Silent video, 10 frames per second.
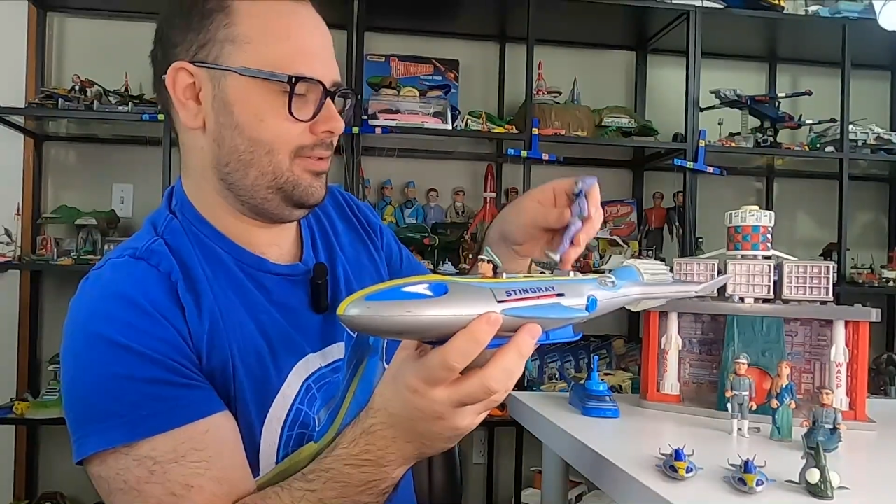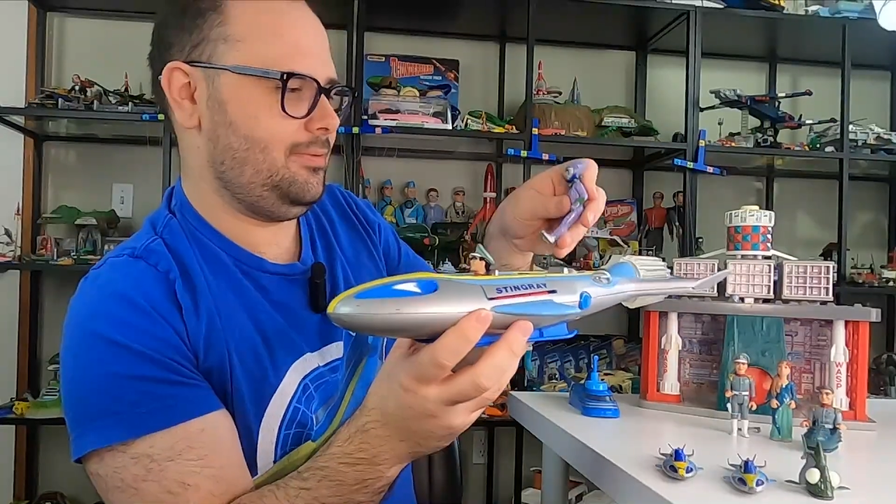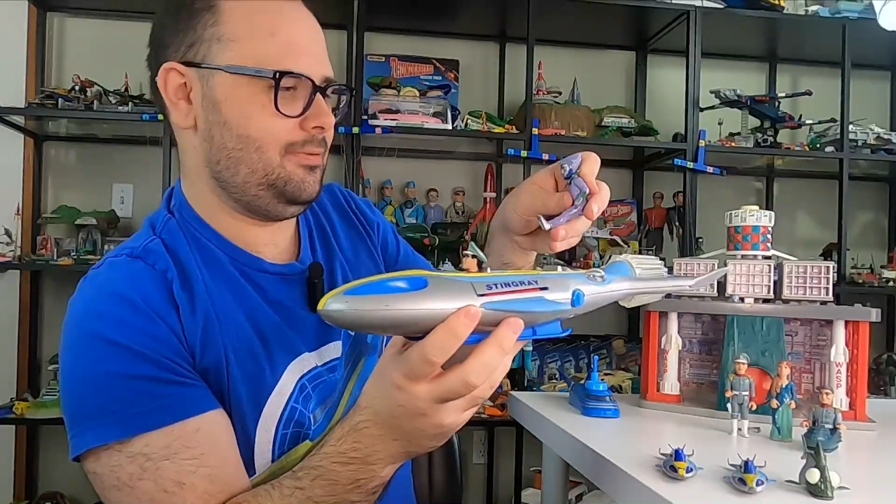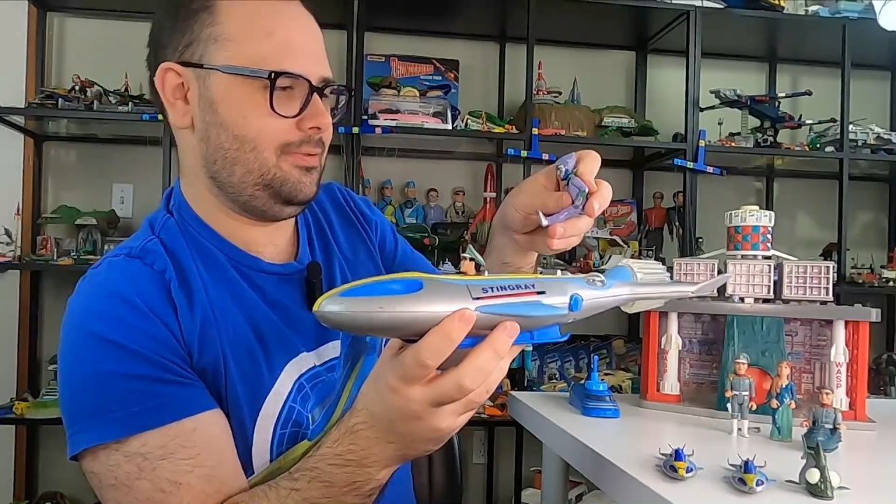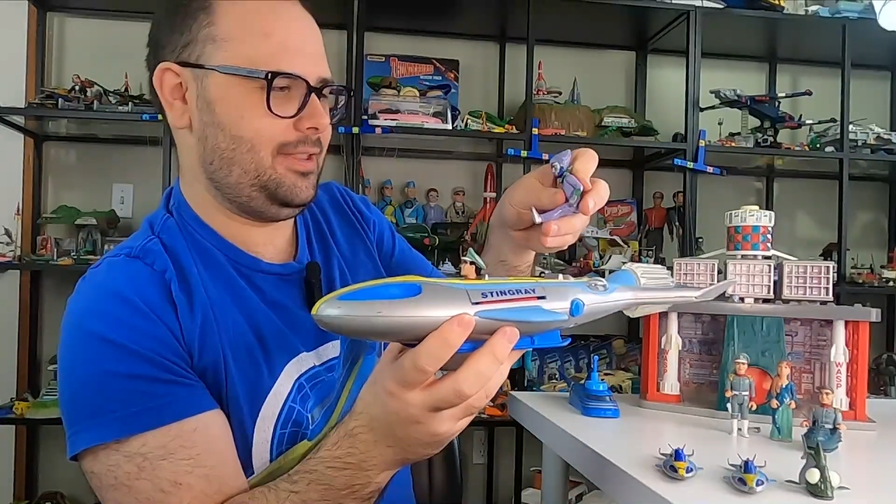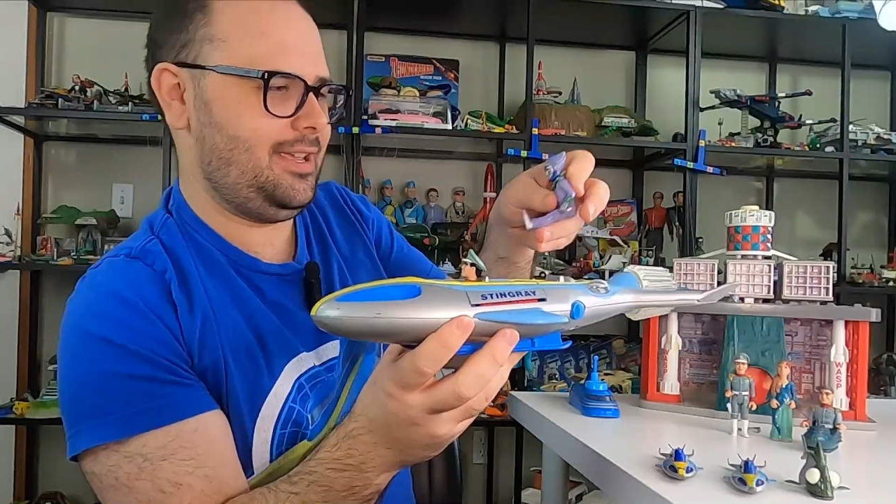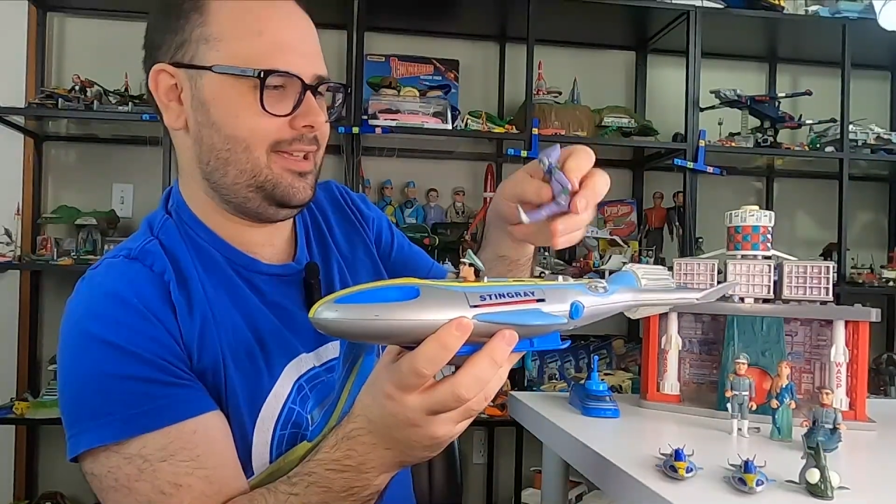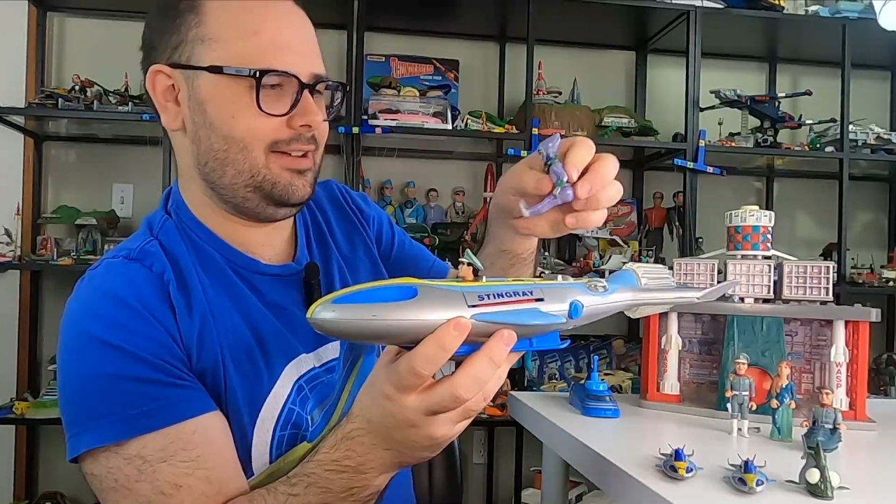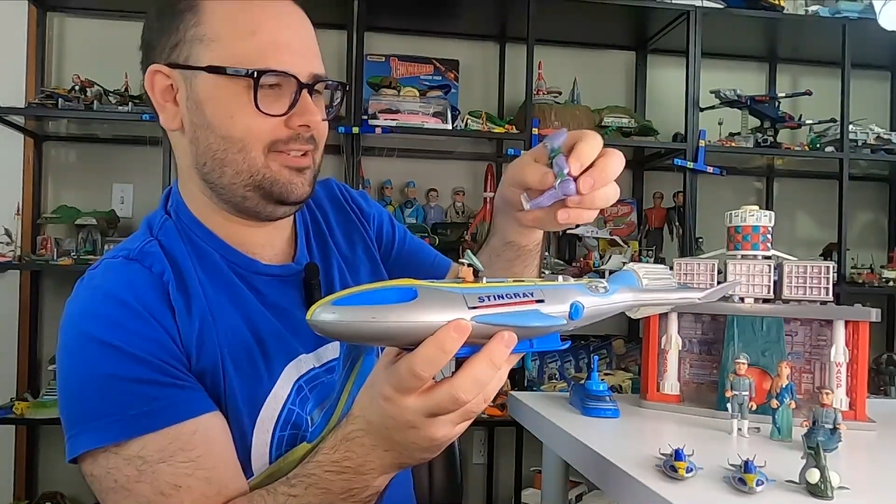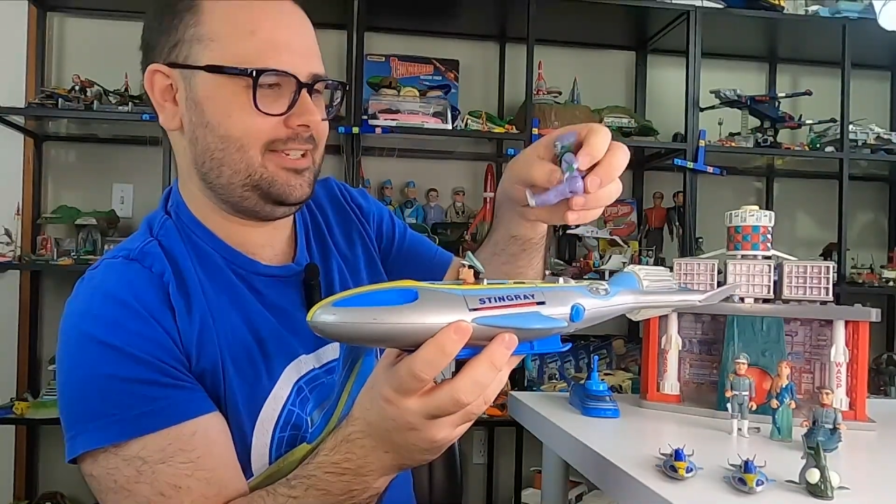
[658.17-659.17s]
all
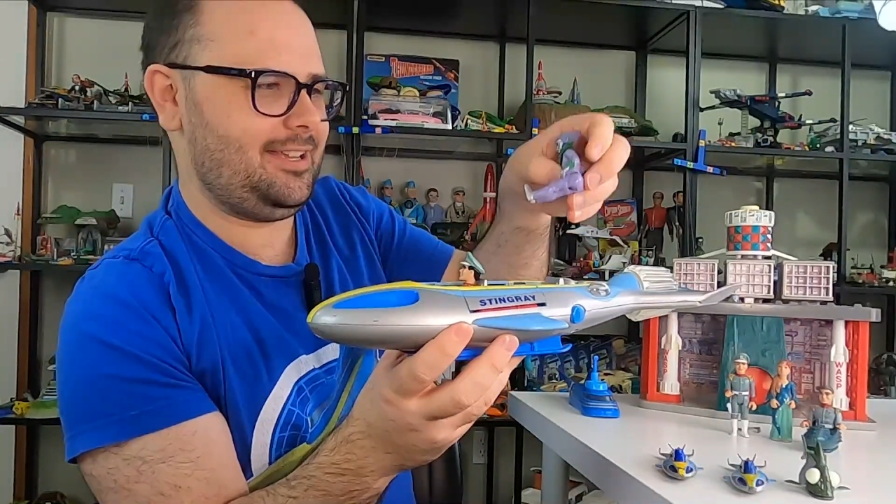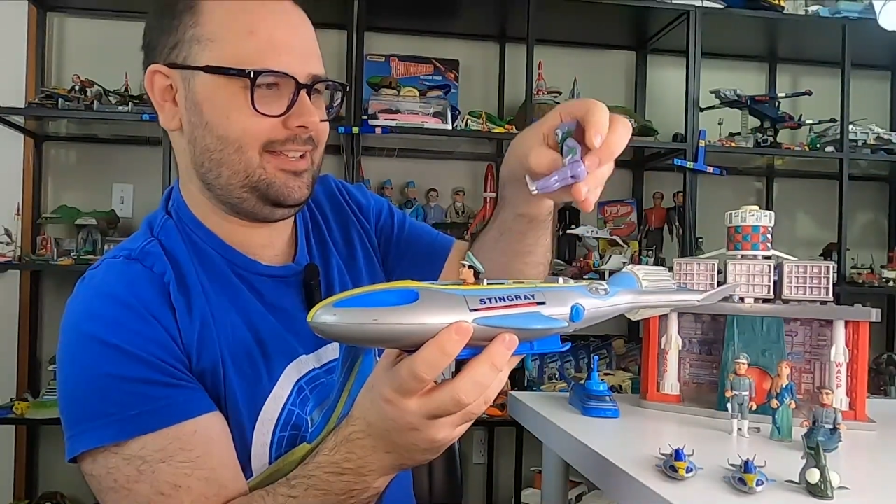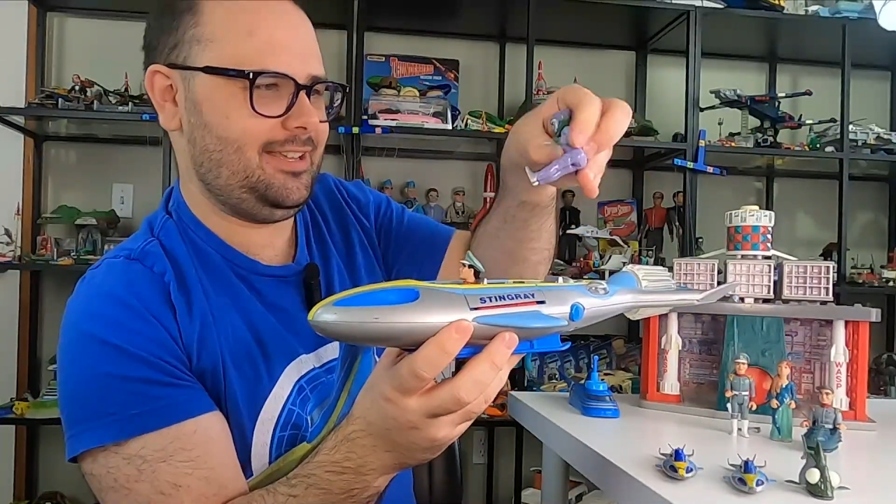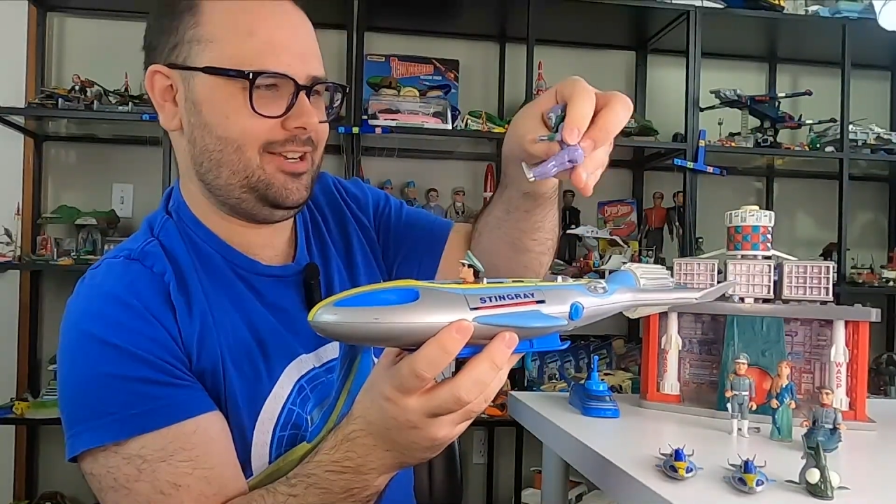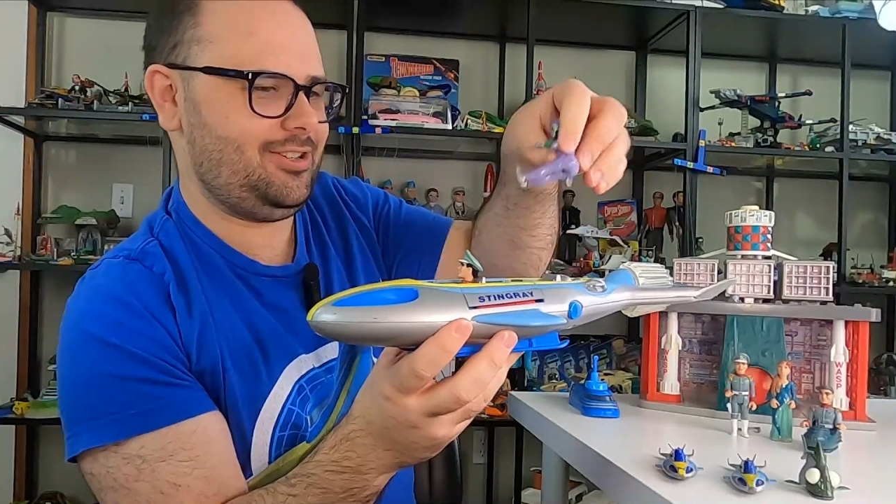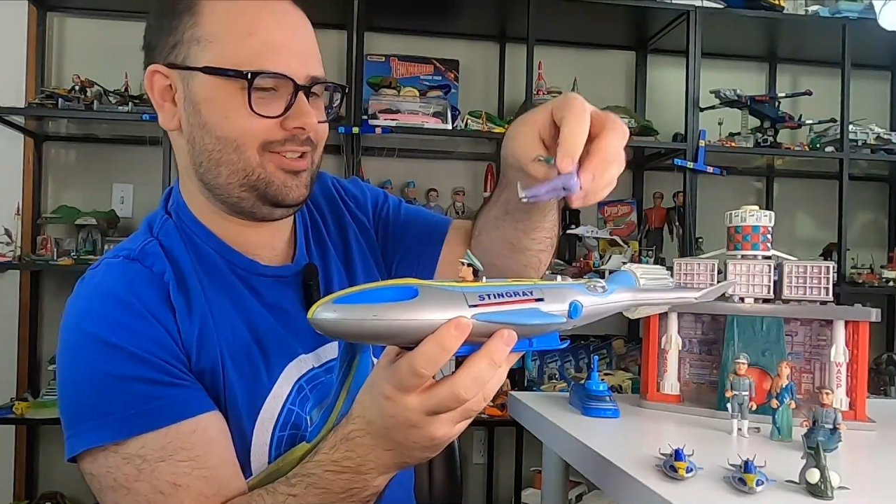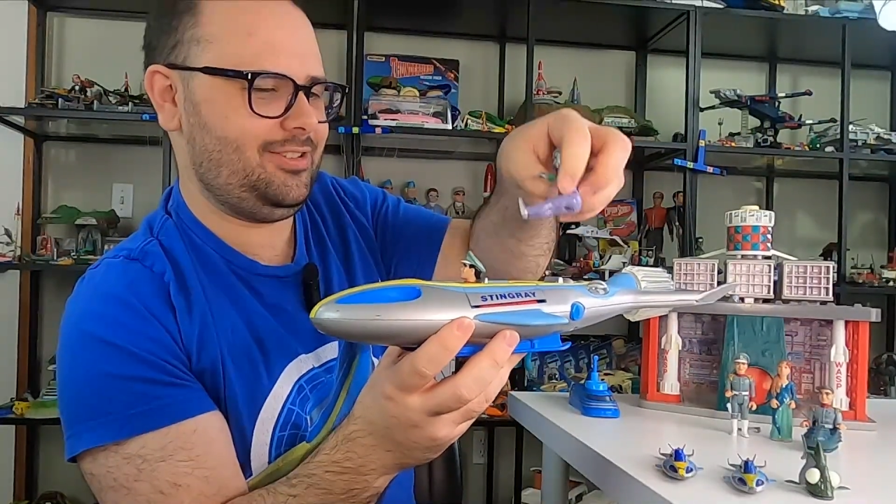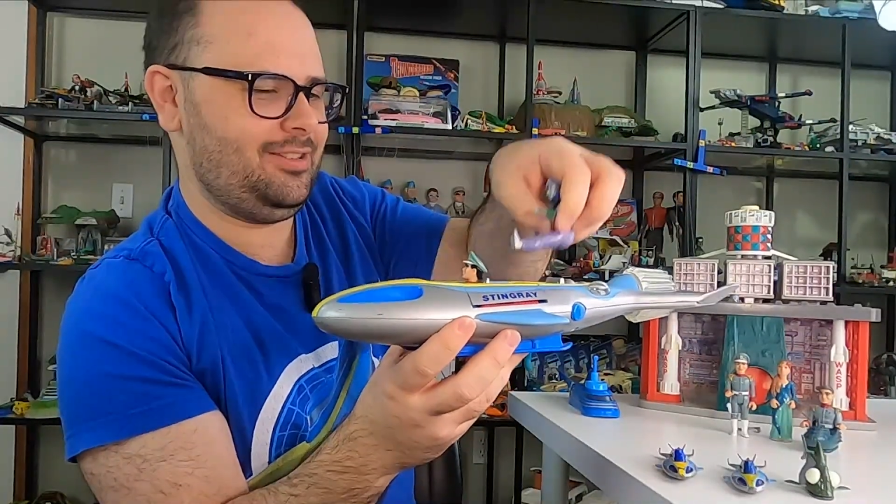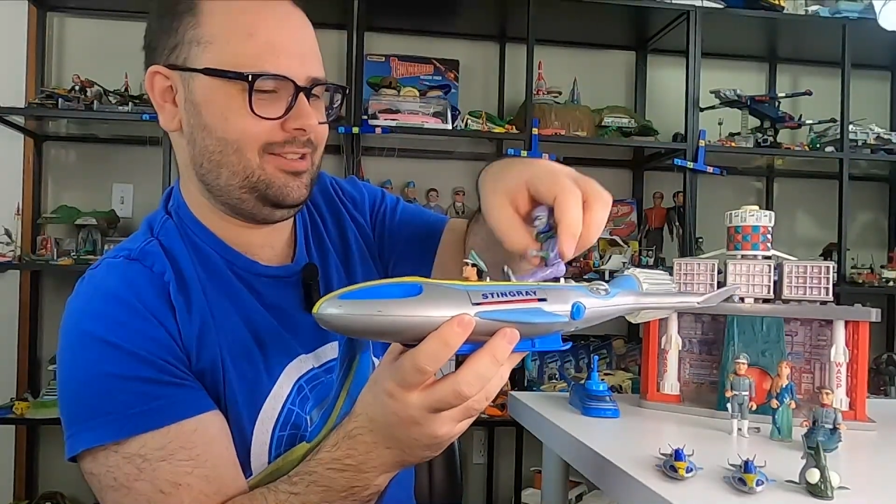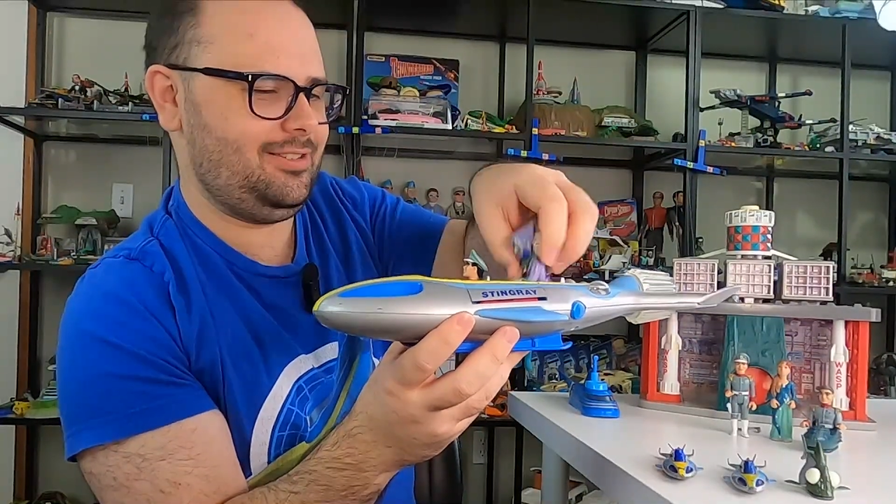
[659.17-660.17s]
the
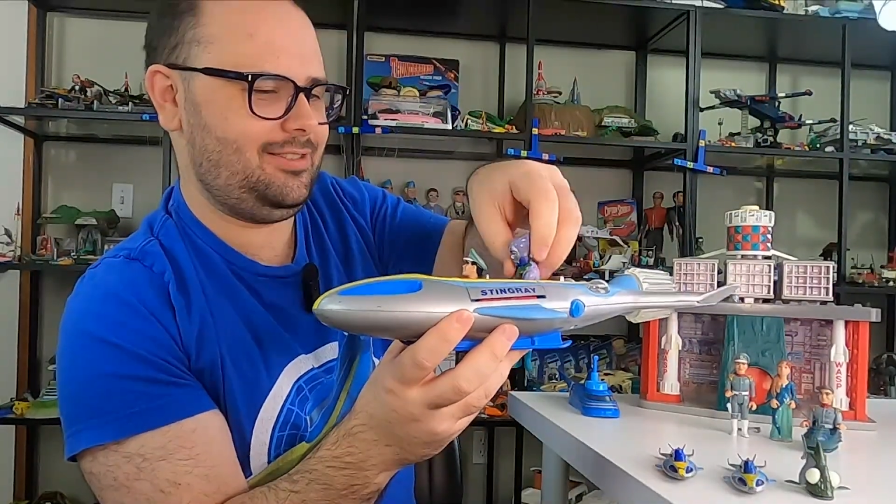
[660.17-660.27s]
articulation